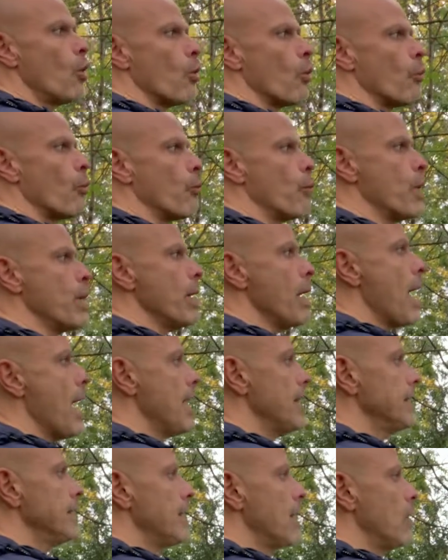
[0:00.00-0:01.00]

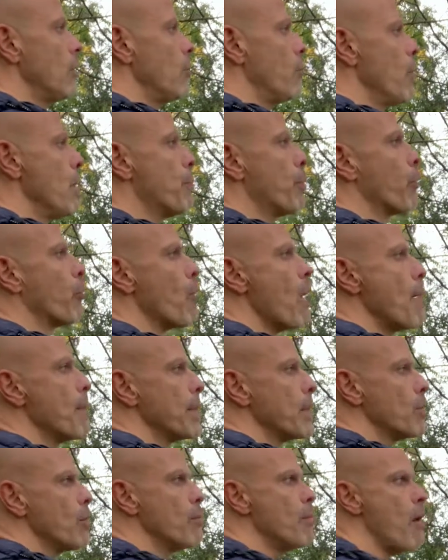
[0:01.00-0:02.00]

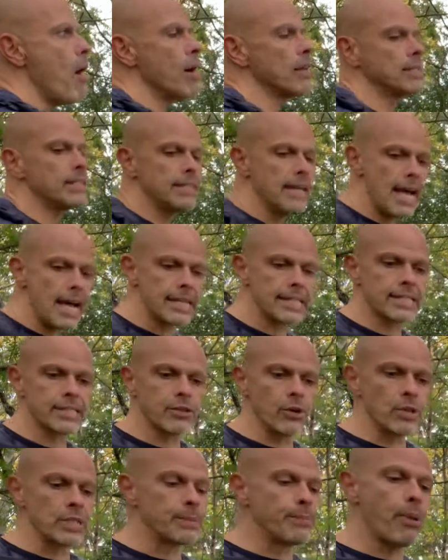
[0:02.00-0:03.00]
Reprogramming your mind, yes, so
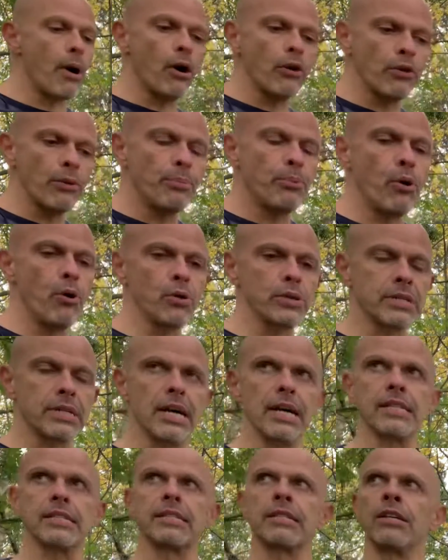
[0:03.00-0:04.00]
it's part of the
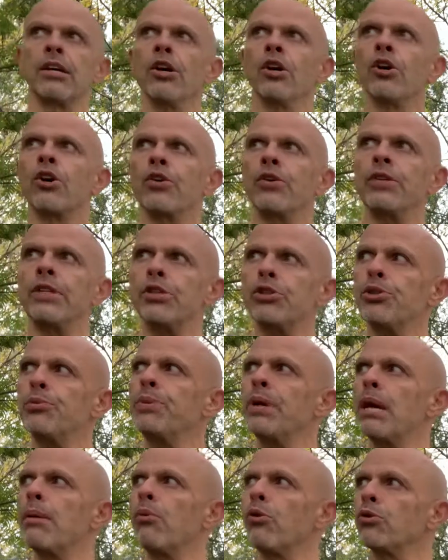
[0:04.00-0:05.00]
process. You need to be
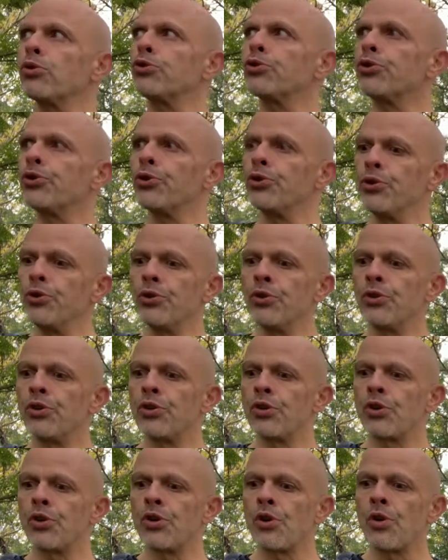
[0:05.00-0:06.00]
able to
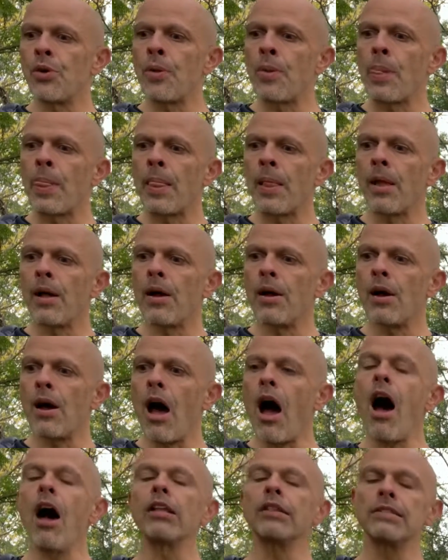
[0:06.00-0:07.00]

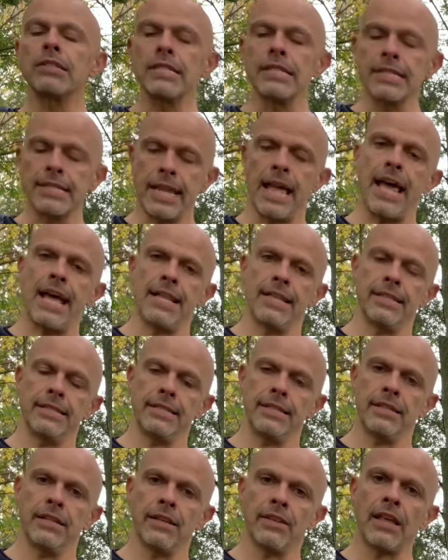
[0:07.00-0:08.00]

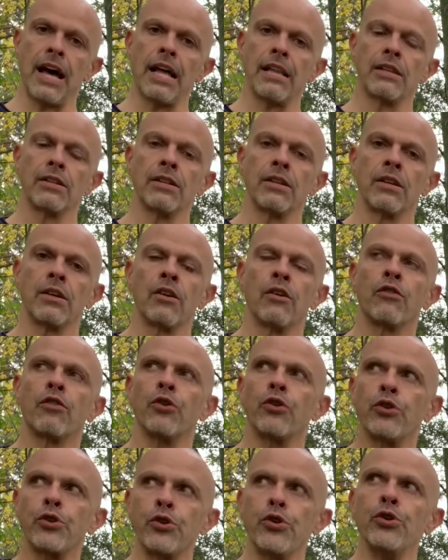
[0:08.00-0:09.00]
understand that for
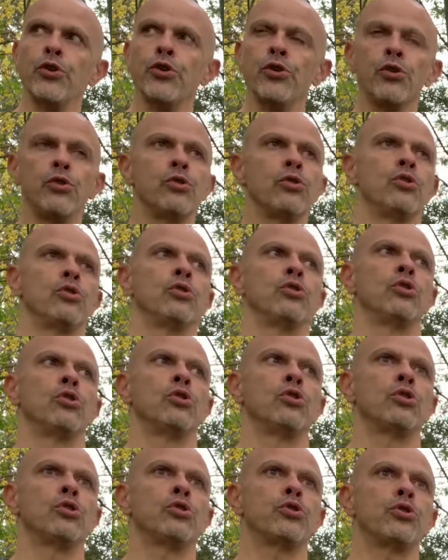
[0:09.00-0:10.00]
you
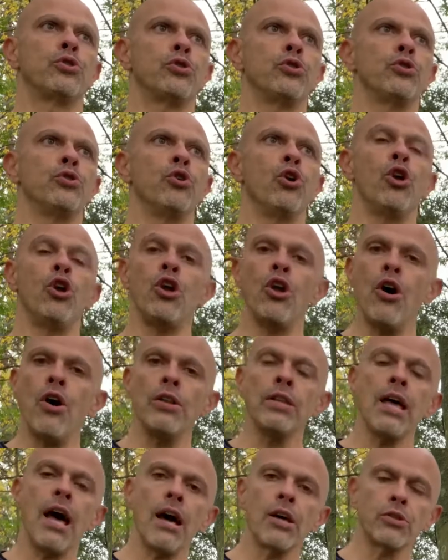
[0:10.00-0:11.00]
to learn
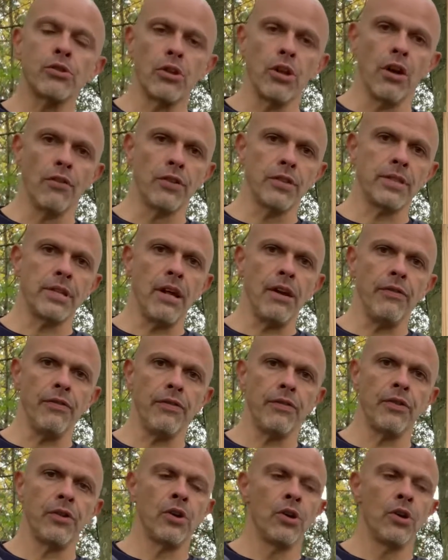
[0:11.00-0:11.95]
how to love yourself